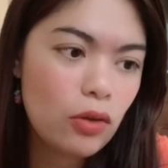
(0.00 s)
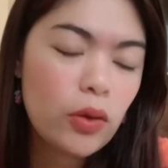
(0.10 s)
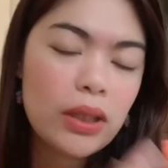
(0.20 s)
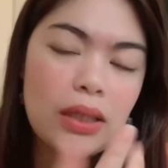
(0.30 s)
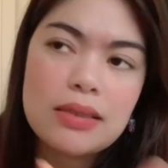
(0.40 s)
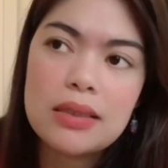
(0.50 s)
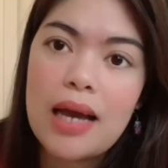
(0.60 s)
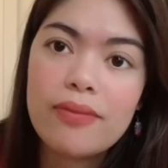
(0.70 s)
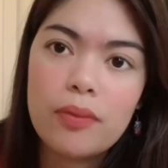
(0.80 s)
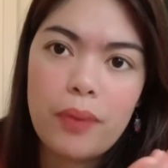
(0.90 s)
Although it doesn't
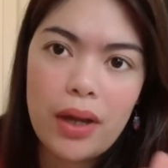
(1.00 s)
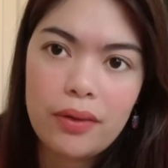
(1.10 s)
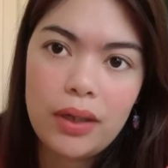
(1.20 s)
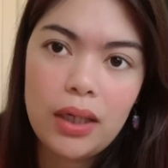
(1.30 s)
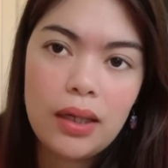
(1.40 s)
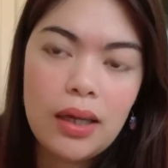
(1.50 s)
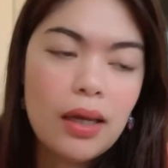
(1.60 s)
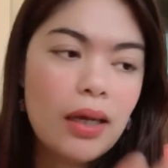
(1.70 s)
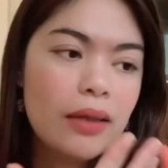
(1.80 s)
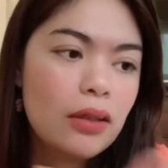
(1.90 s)
have a berry
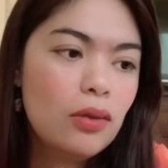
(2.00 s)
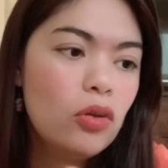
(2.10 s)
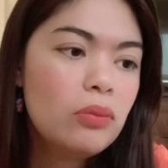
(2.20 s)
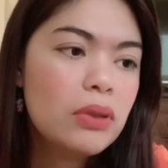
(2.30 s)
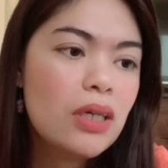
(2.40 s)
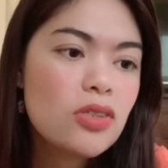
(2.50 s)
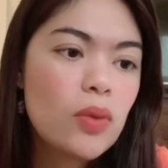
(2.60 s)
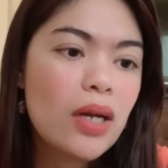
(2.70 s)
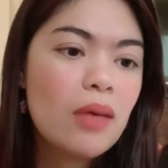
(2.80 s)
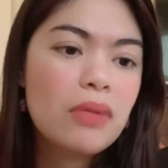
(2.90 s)
in the note, but that's
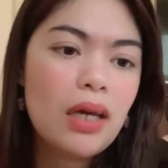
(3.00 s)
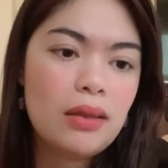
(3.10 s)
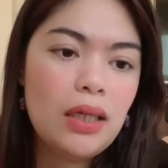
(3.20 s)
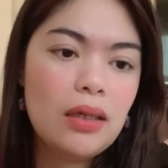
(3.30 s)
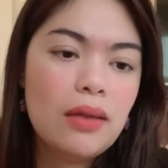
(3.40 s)
what I'm getting.